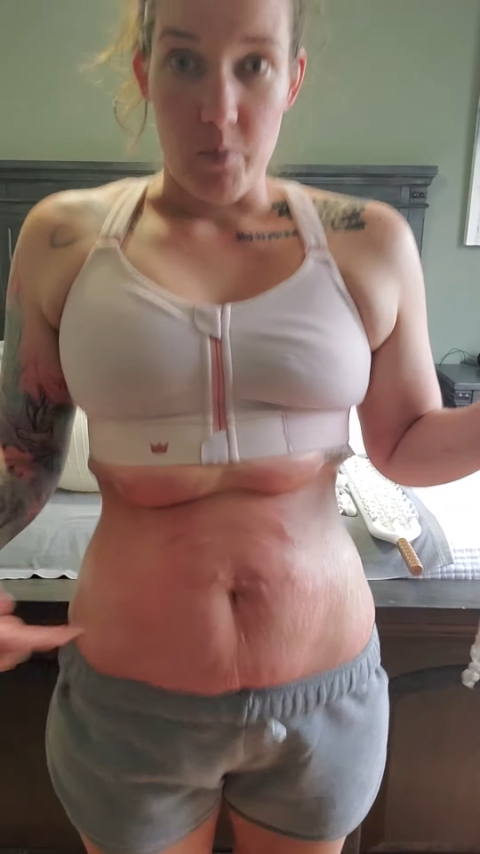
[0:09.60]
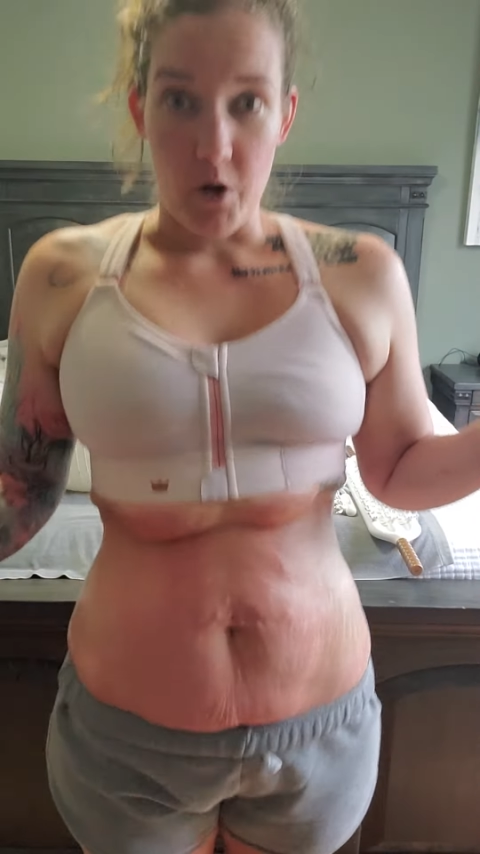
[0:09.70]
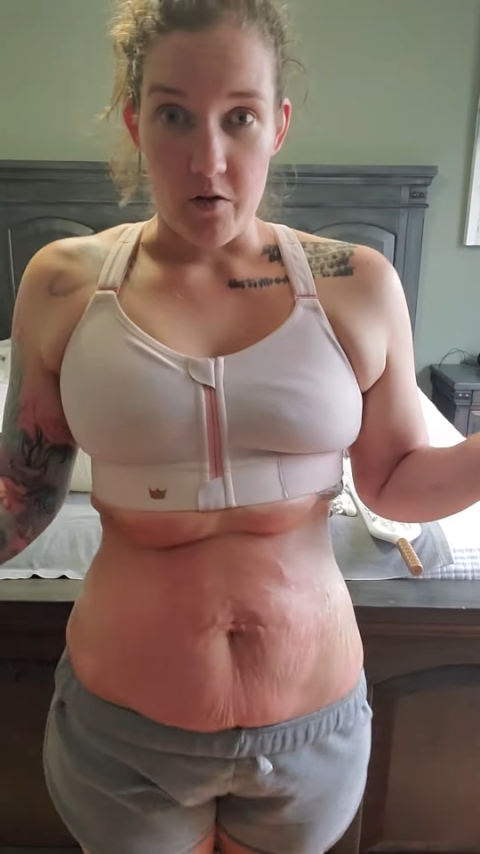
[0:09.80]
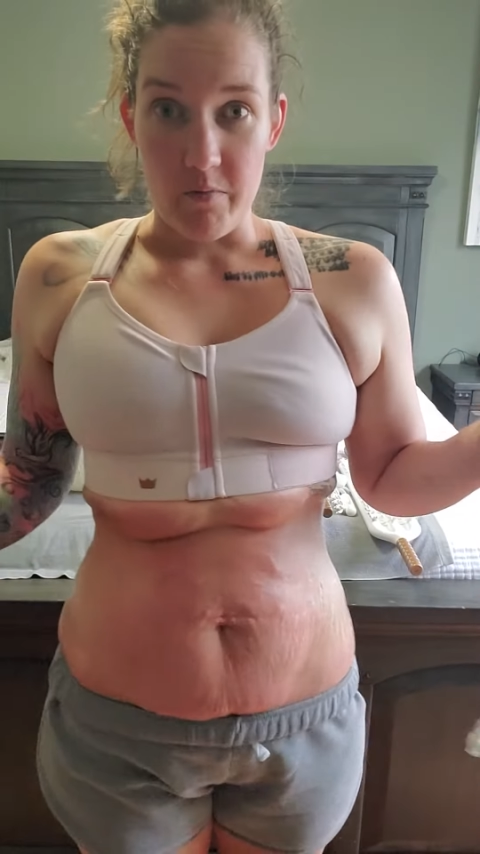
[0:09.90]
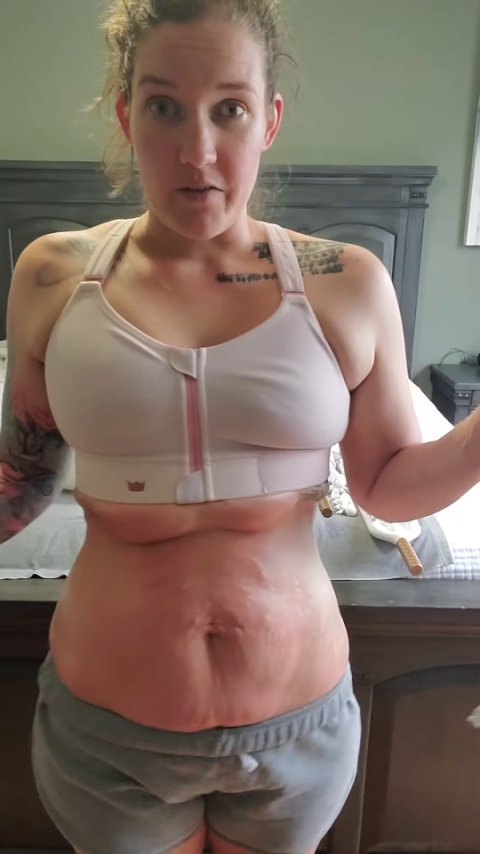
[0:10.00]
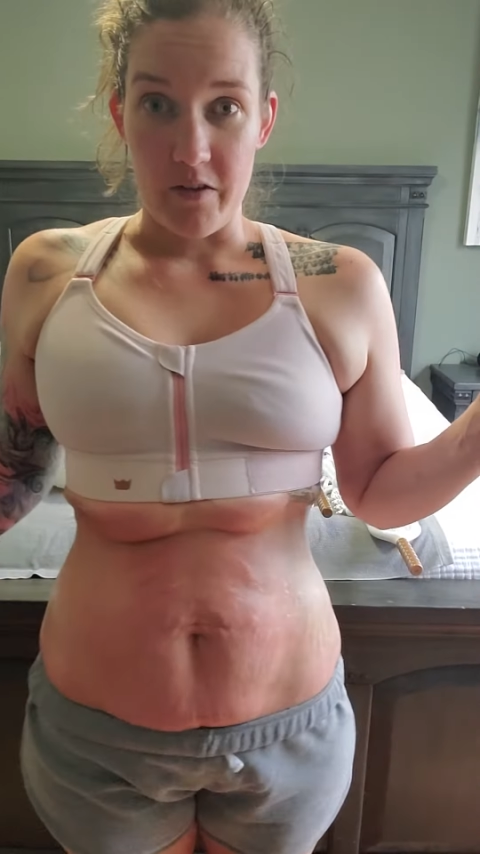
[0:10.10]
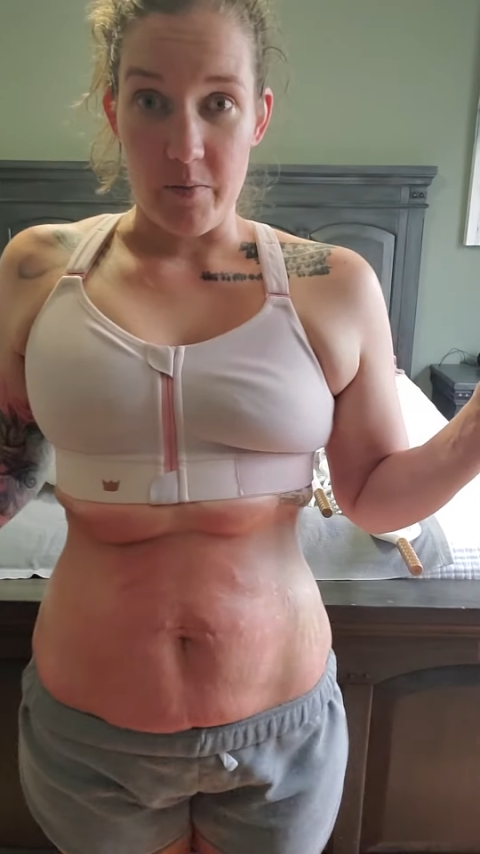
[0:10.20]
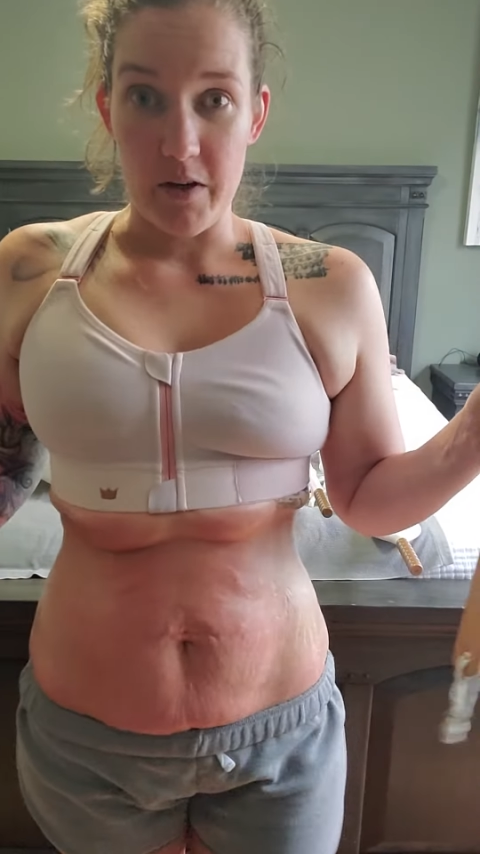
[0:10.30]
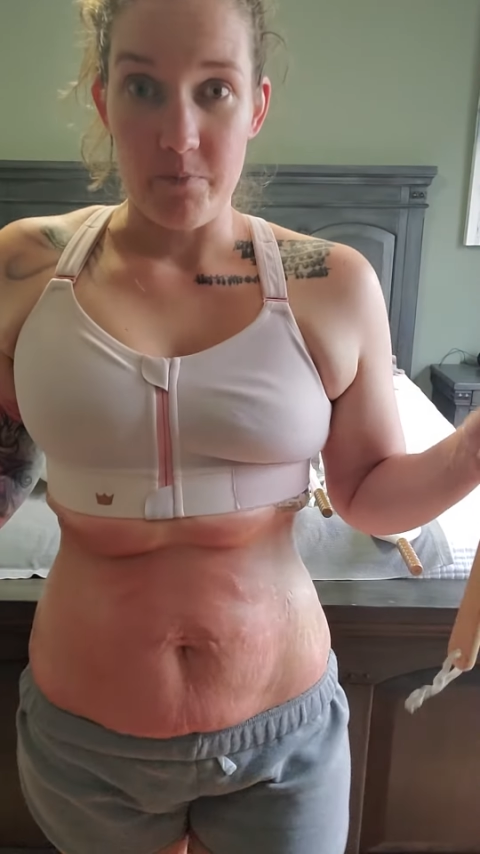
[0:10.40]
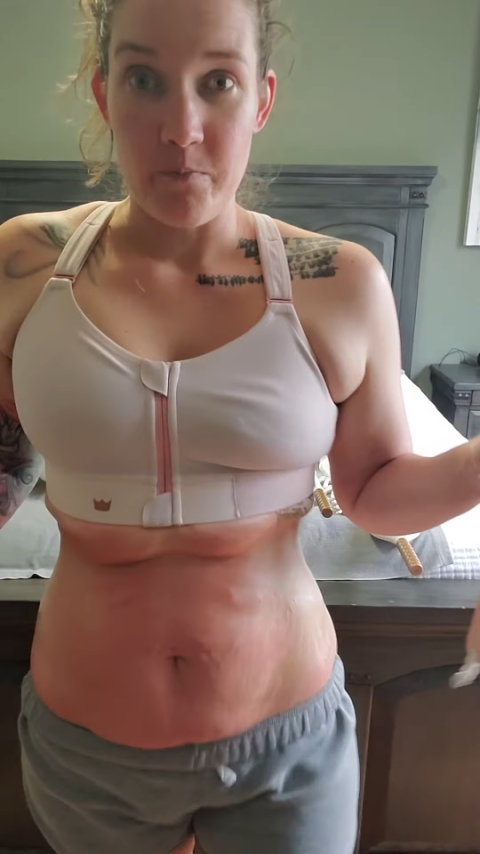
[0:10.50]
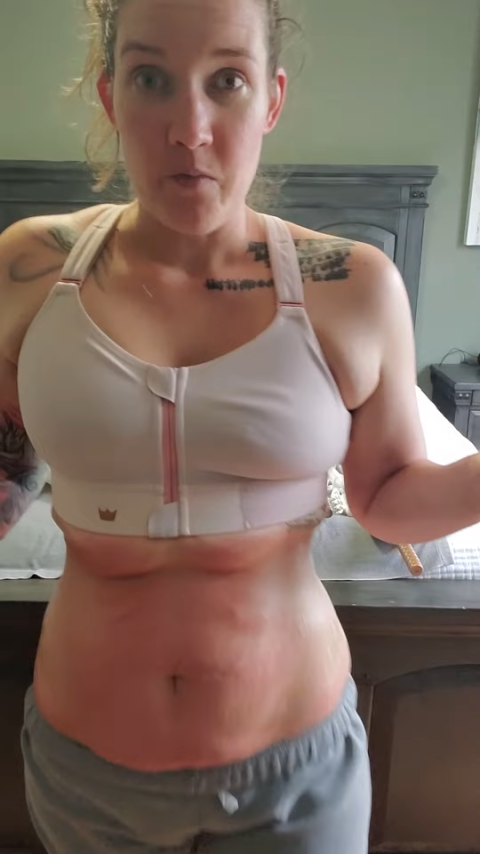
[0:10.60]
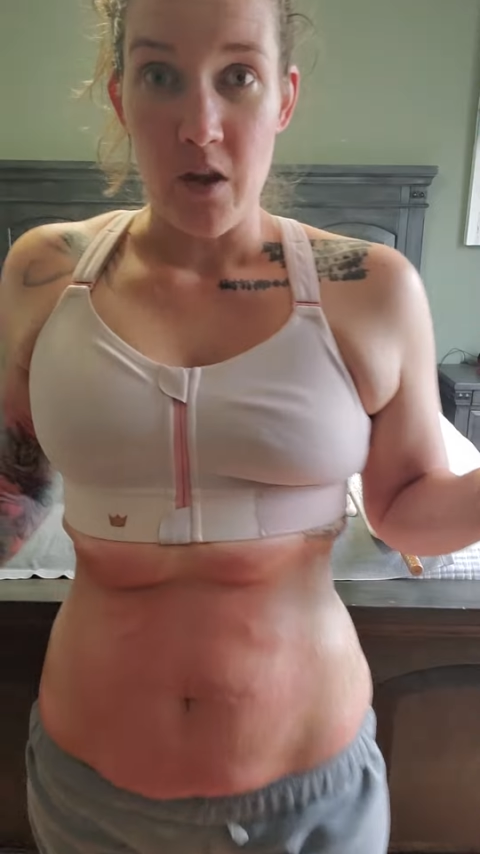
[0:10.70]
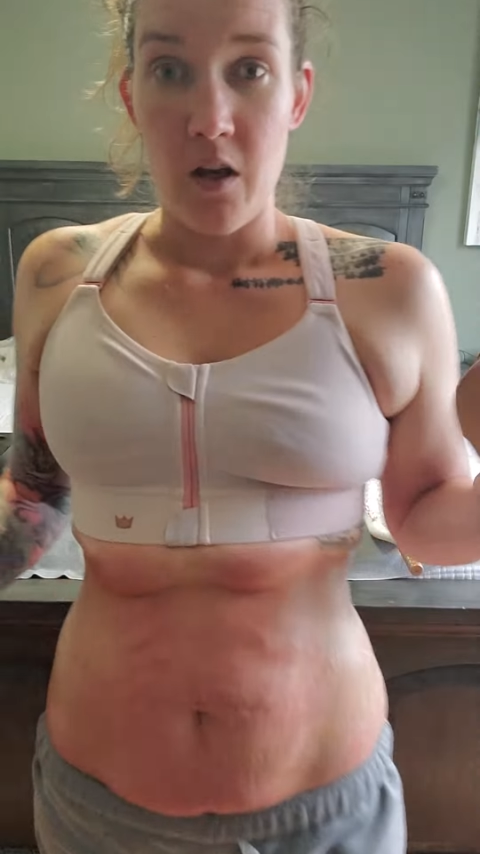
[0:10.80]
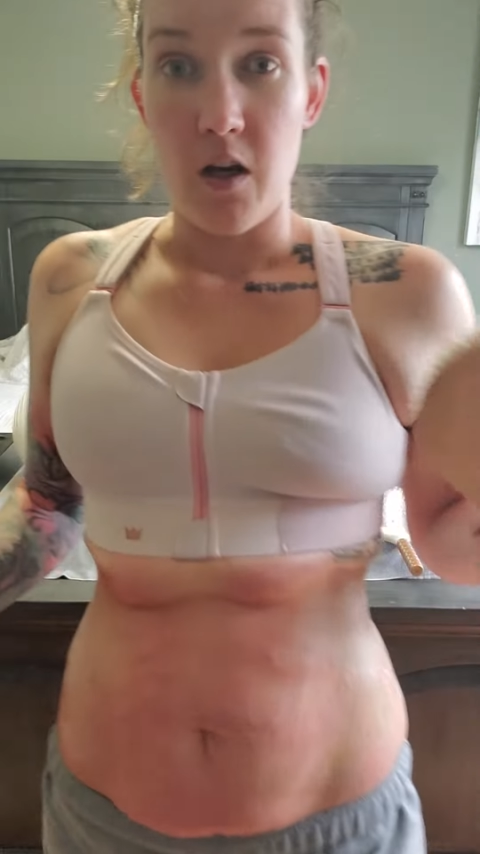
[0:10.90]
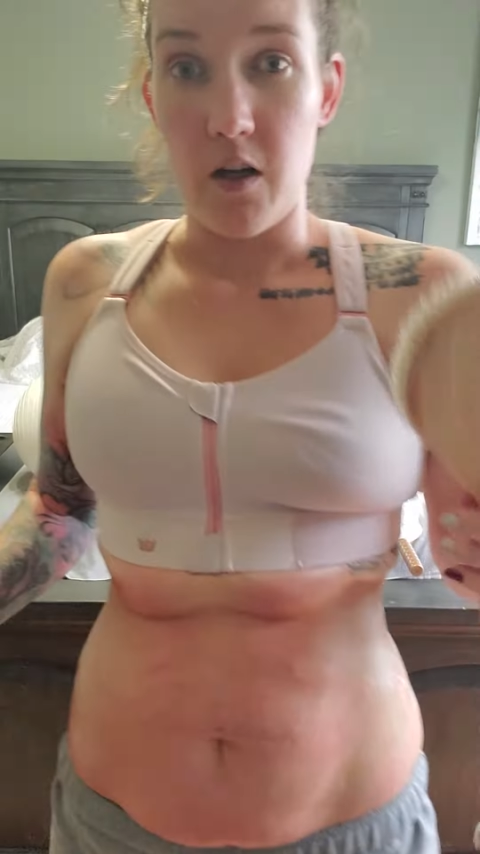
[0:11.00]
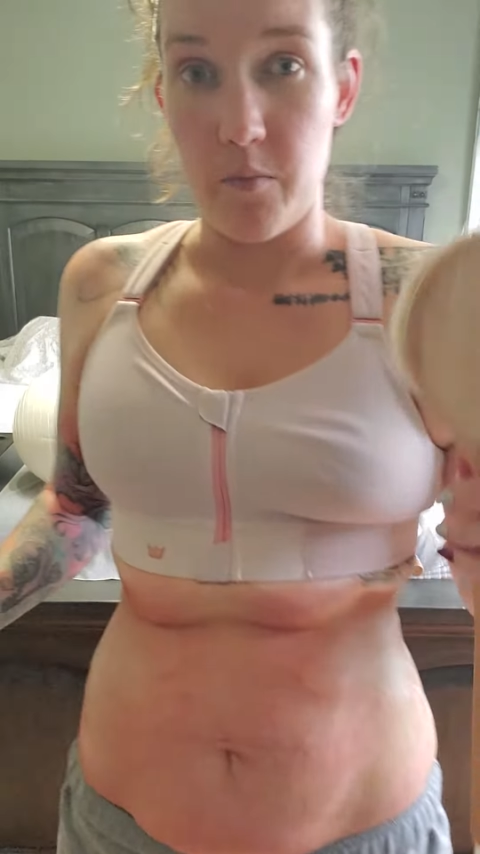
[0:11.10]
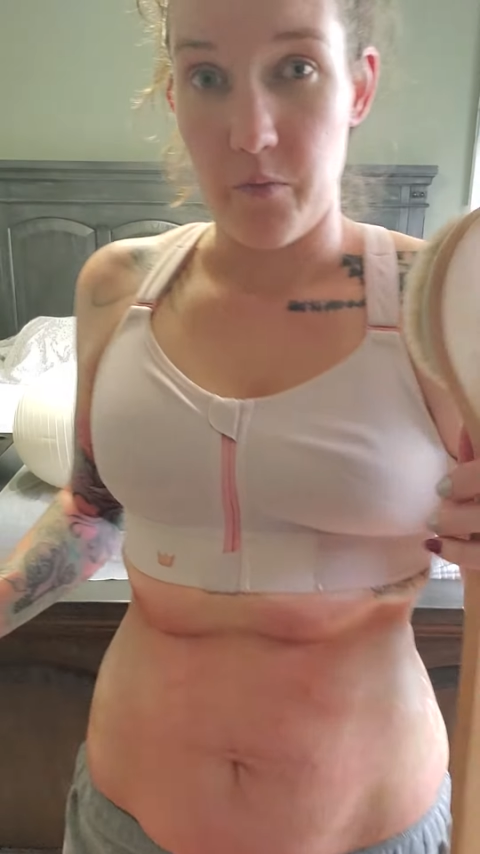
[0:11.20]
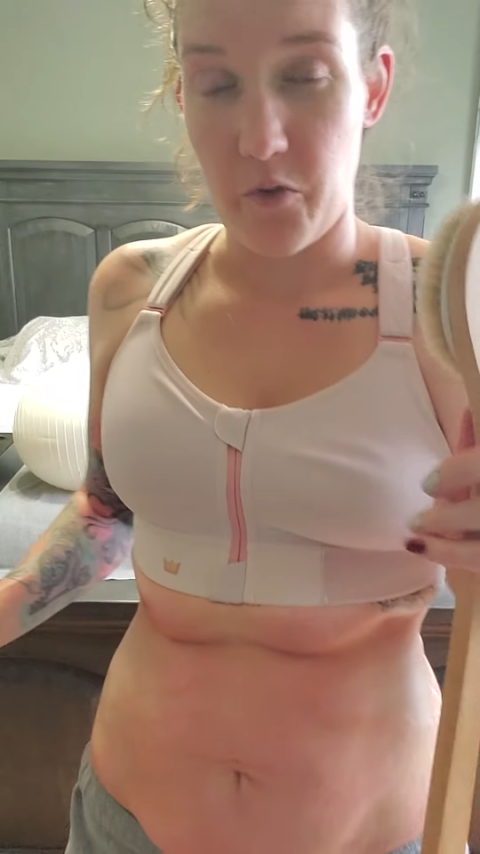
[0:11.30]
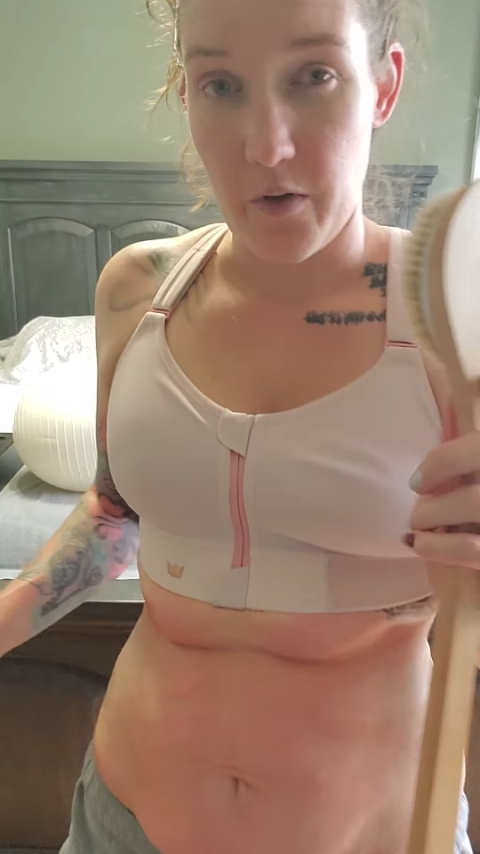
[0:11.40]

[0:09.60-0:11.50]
part of my stomach. So